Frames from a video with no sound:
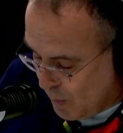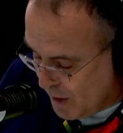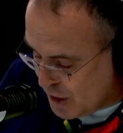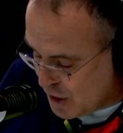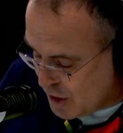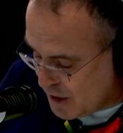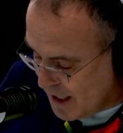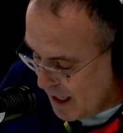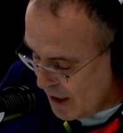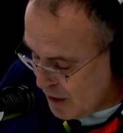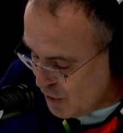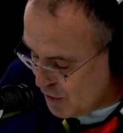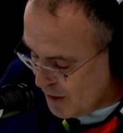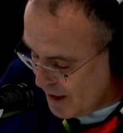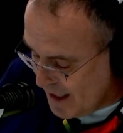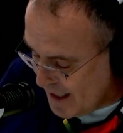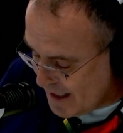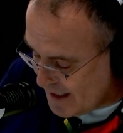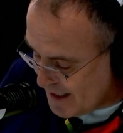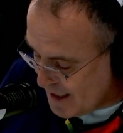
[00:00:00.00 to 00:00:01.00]
Which
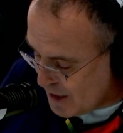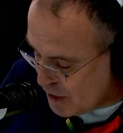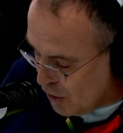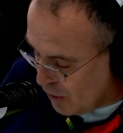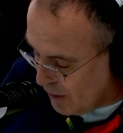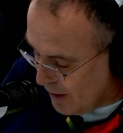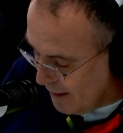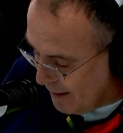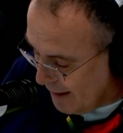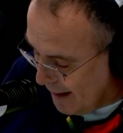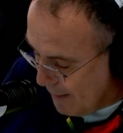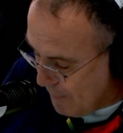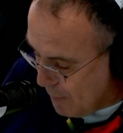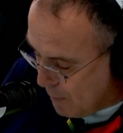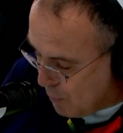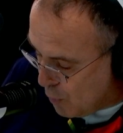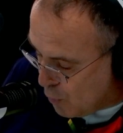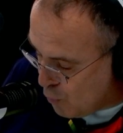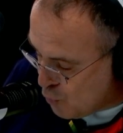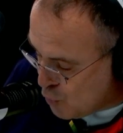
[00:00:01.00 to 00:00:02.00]
country has the soccer club
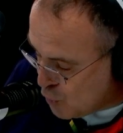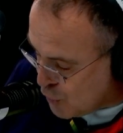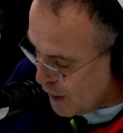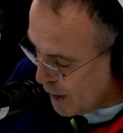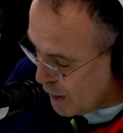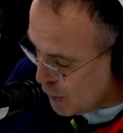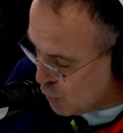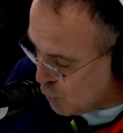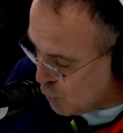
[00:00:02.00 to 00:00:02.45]
Borussia